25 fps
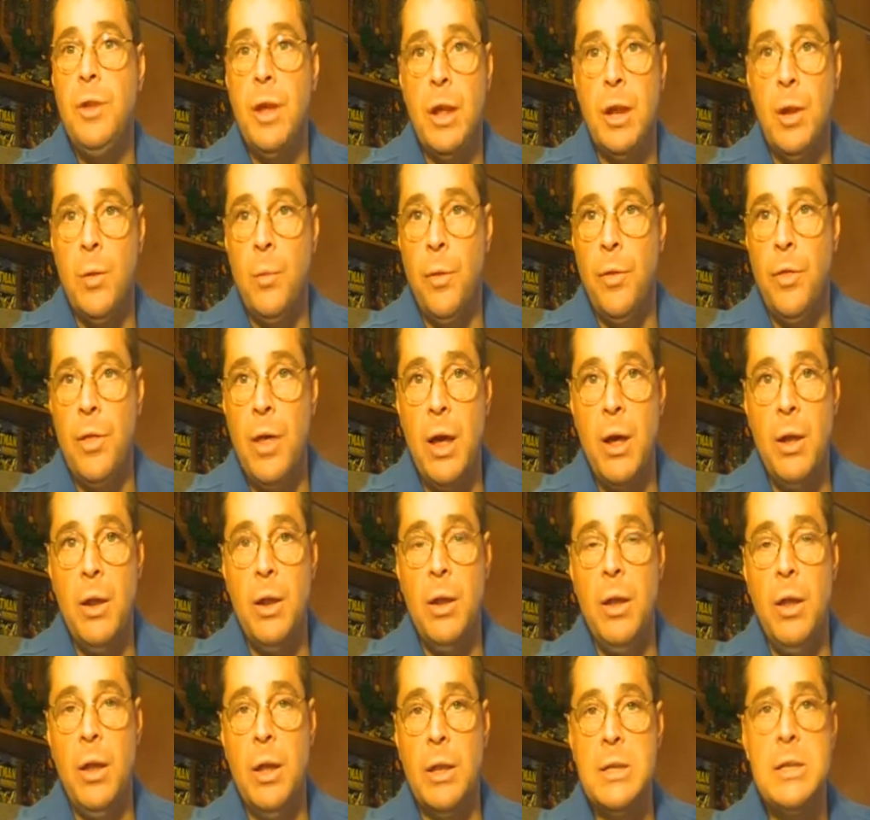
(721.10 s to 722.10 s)
have done it
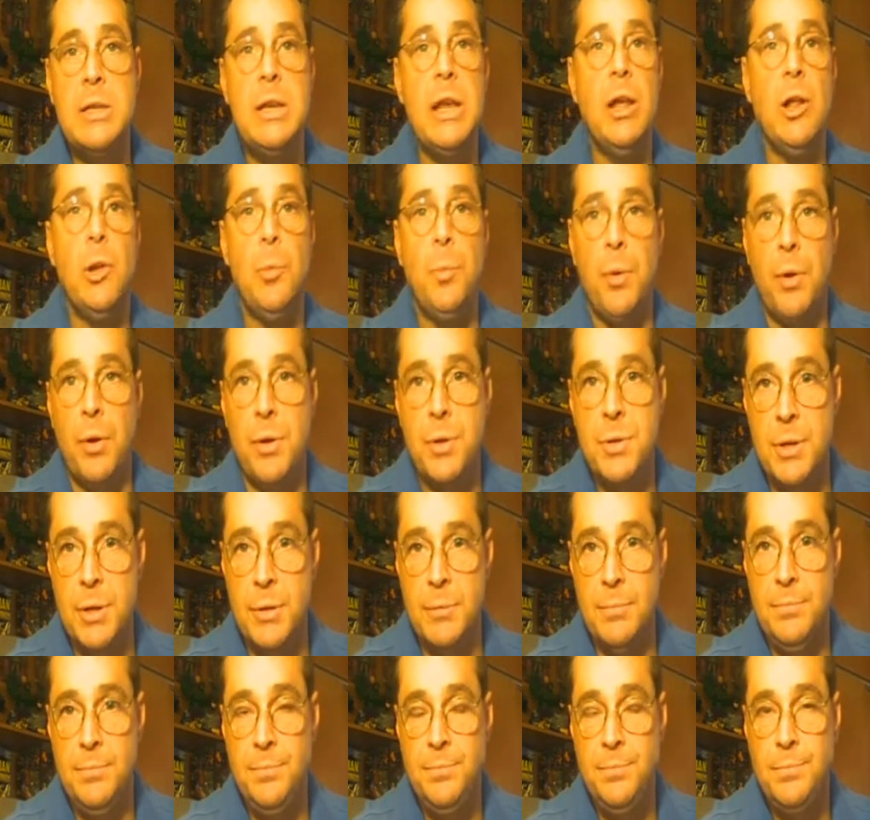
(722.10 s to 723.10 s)
without a single
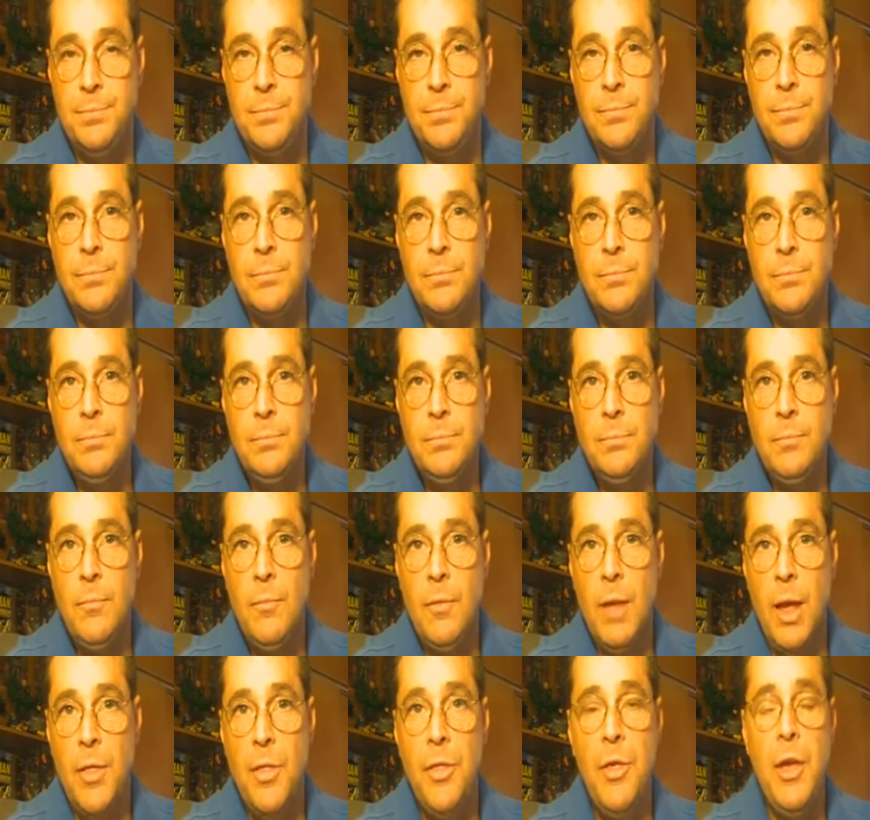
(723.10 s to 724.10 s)
person.
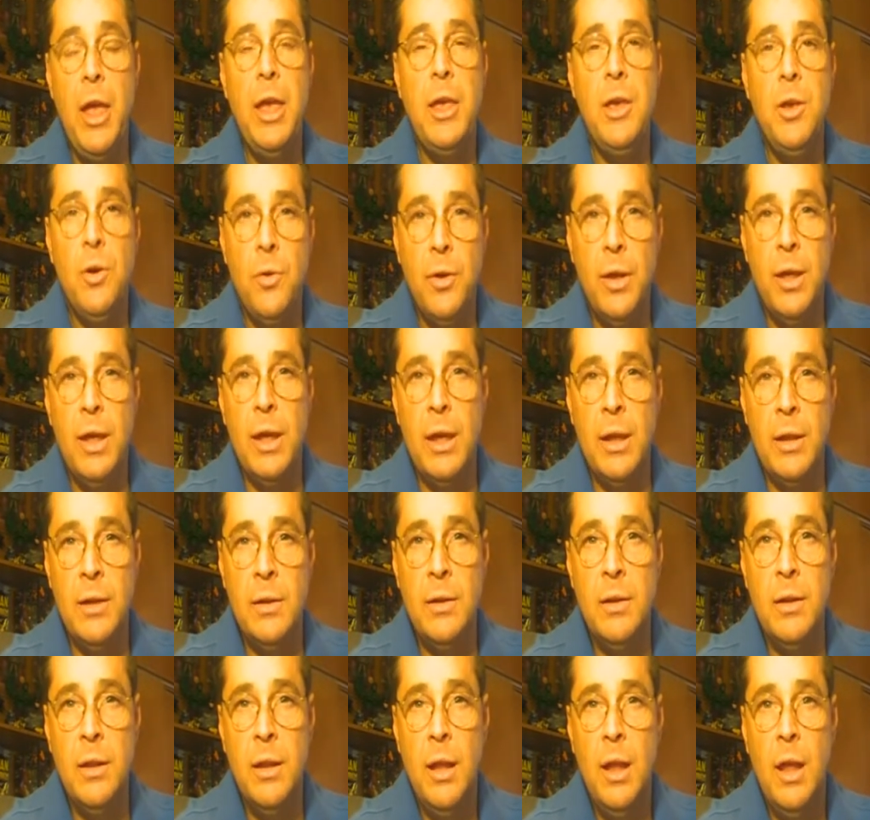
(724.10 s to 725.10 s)
Thank you
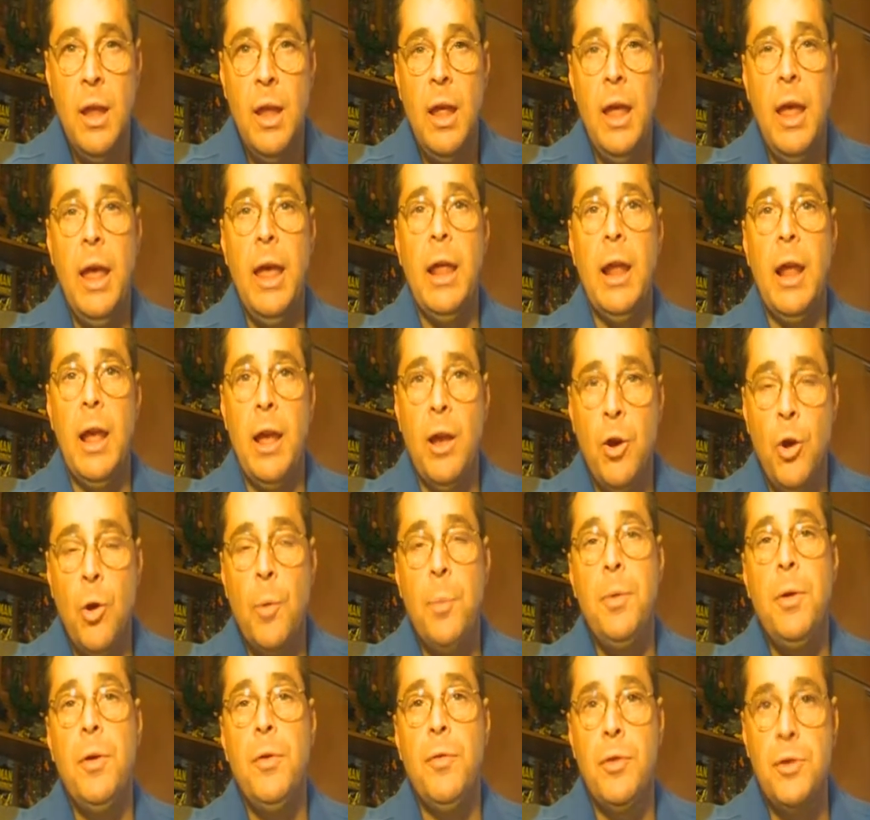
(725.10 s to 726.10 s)
again, and I
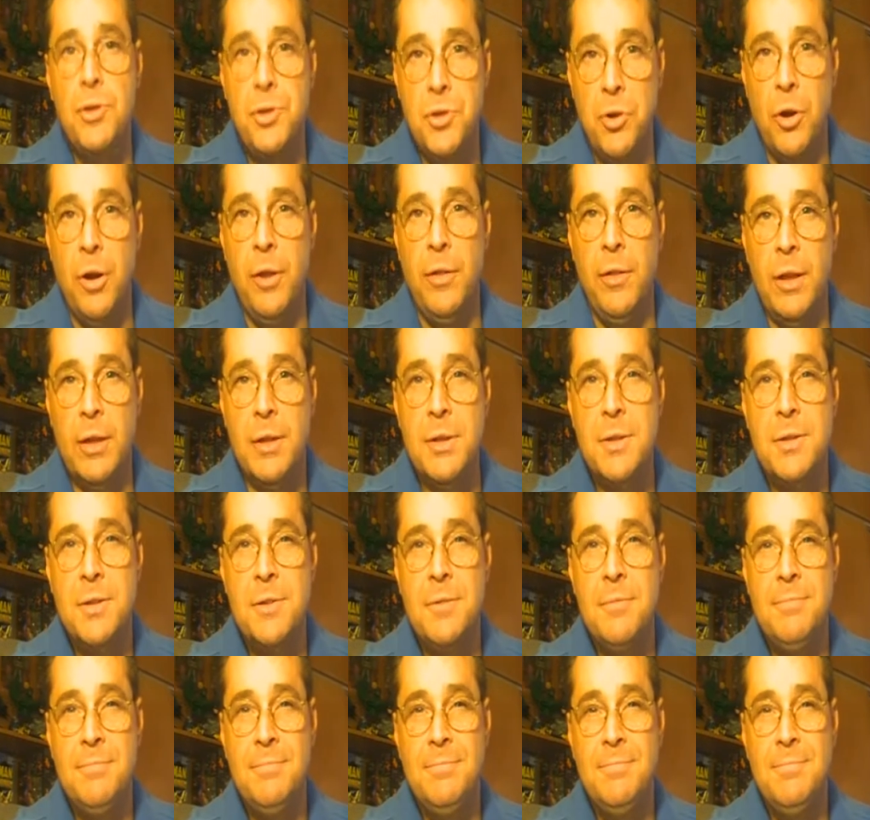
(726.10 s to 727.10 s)
hope you've enjoyed
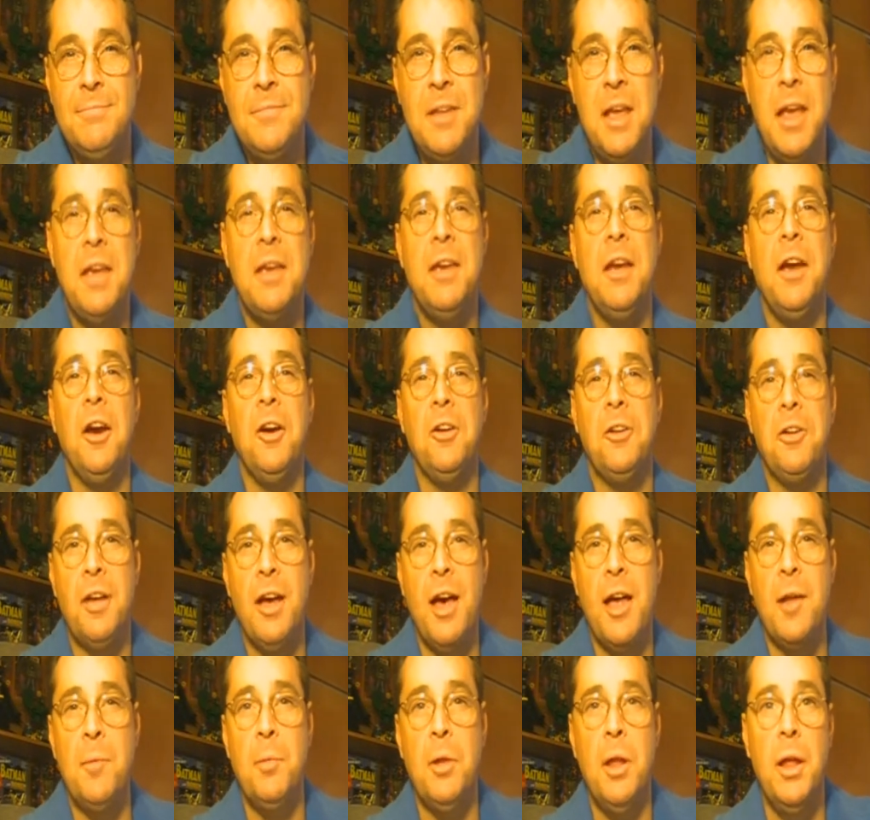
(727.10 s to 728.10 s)
this. Take care
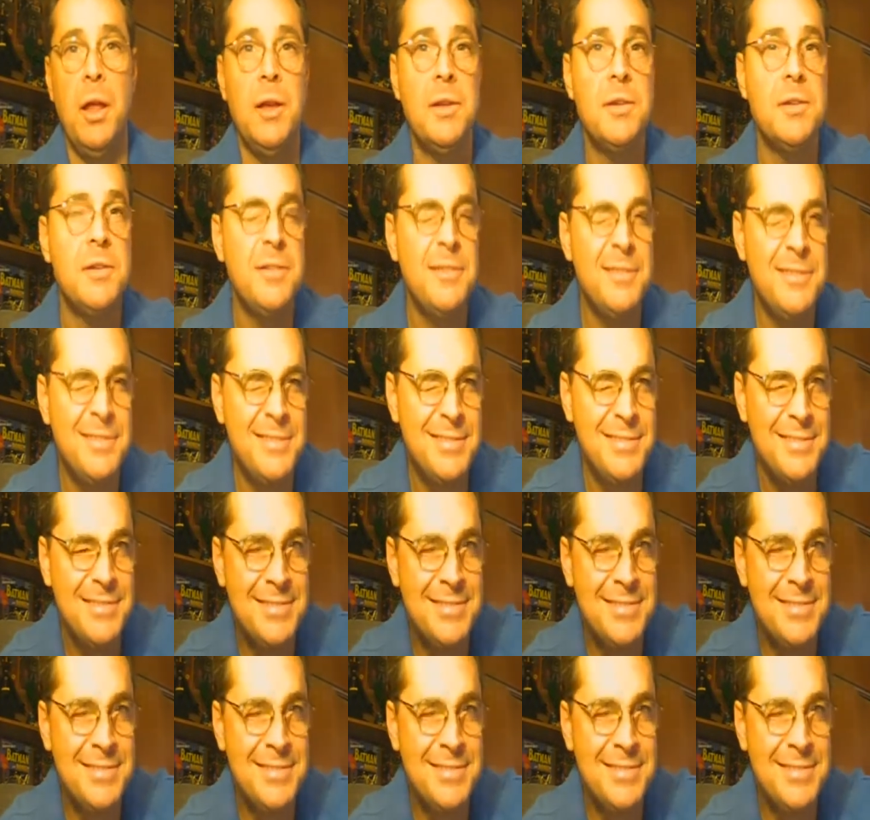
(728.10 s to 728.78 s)
and God bless.